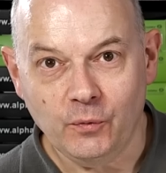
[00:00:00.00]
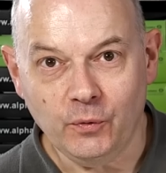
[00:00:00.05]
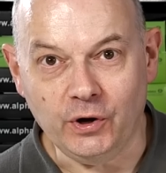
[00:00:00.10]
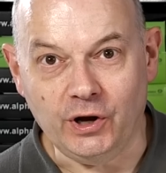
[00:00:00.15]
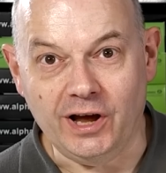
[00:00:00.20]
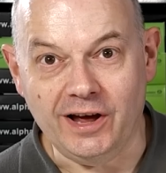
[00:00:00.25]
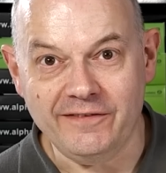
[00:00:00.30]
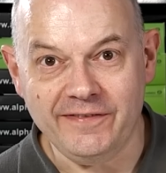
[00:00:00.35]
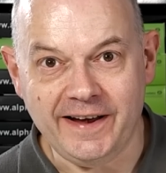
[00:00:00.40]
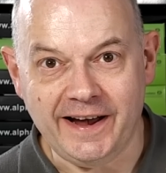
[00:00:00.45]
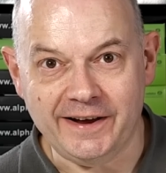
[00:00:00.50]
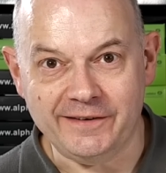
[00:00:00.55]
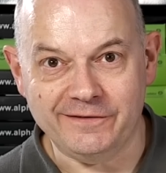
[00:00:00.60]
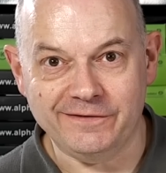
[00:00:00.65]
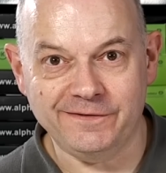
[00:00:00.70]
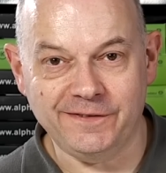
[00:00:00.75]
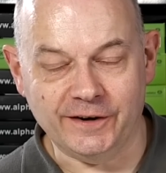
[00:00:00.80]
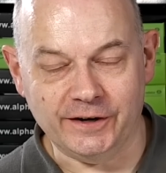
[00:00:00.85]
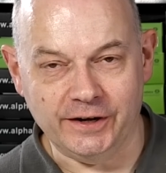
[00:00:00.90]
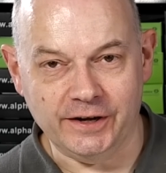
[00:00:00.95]
Well, I've had
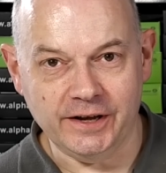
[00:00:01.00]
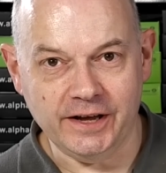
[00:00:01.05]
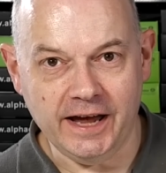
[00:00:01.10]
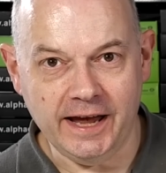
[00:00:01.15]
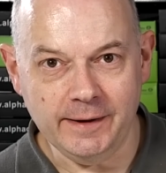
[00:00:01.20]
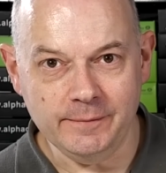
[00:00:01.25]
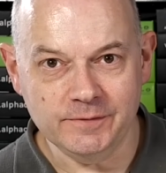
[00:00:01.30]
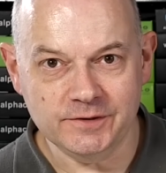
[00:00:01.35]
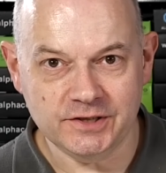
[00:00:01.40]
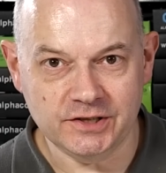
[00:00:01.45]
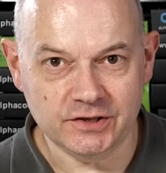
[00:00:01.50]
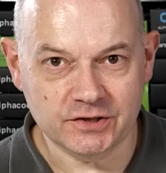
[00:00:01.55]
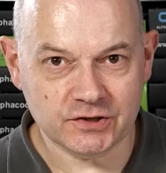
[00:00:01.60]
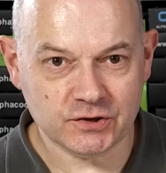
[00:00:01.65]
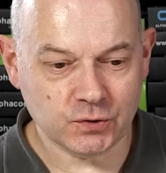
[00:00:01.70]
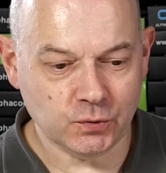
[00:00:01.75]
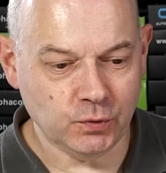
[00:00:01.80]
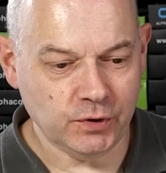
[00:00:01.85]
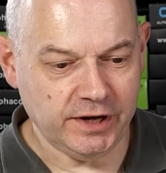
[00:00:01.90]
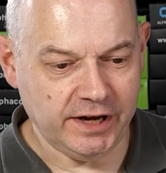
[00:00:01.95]
fun and games
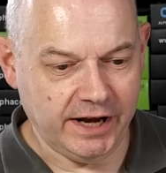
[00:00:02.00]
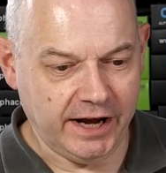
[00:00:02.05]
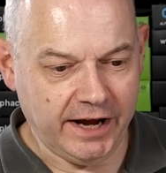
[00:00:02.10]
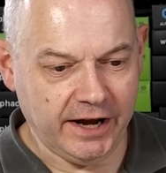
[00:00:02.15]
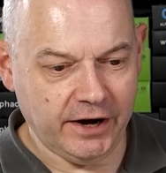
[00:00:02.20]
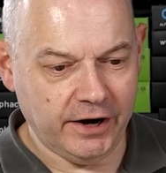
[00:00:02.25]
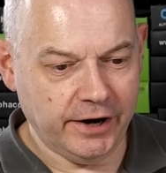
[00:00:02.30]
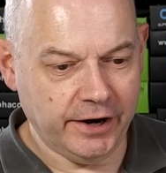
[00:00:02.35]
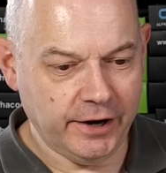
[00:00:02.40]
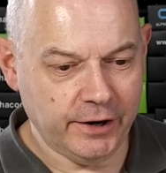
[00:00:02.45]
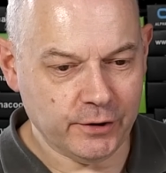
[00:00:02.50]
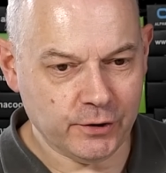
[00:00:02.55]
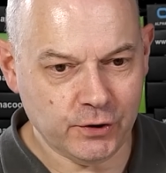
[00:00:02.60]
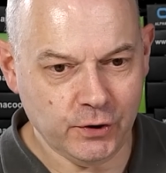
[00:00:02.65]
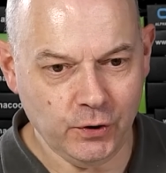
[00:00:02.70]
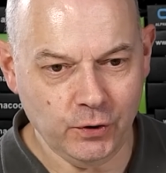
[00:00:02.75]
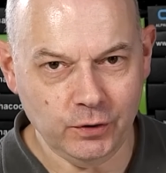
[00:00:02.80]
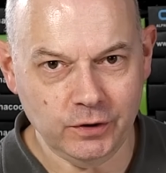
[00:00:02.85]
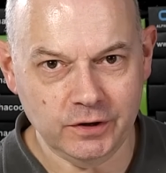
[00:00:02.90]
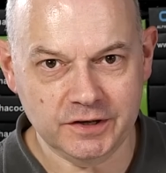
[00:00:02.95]
installing AIO
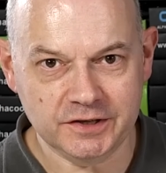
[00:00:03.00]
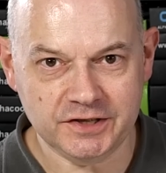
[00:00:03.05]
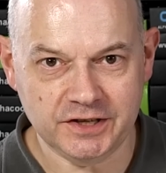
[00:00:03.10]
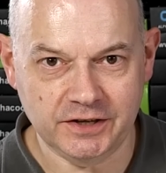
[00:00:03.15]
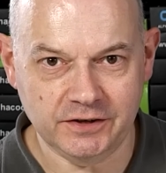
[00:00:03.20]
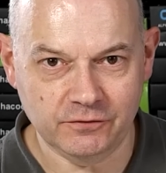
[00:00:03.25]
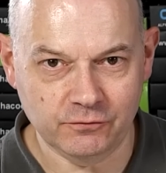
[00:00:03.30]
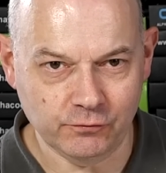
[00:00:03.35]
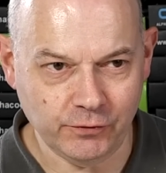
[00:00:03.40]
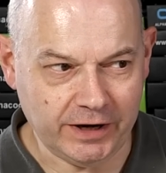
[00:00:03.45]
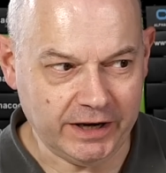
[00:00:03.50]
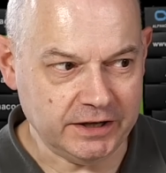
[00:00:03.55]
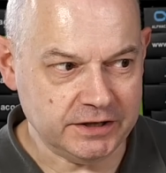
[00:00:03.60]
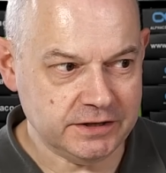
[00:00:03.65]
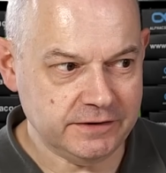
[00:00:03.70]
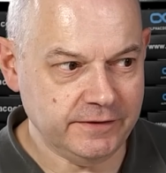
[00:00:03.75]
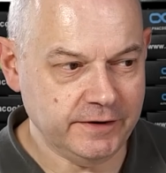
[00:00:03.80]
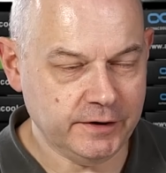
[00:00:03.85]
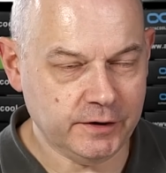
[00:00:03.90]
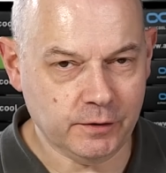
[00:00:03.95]
coolers in
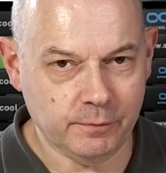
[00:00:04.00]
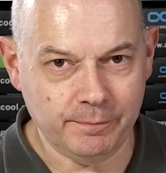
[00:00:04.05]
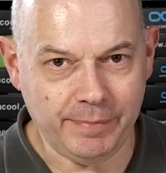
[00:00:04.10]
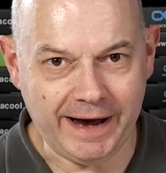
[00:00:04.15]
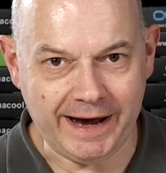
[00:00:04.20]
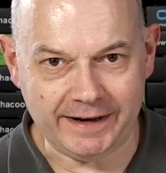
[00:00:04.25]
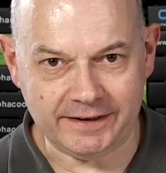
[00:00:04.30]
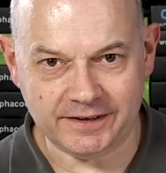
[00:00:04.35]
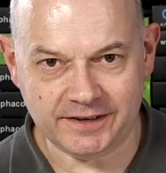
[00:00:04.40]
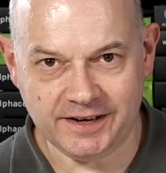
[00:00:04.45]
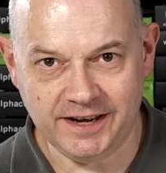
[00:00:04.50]
relatively compact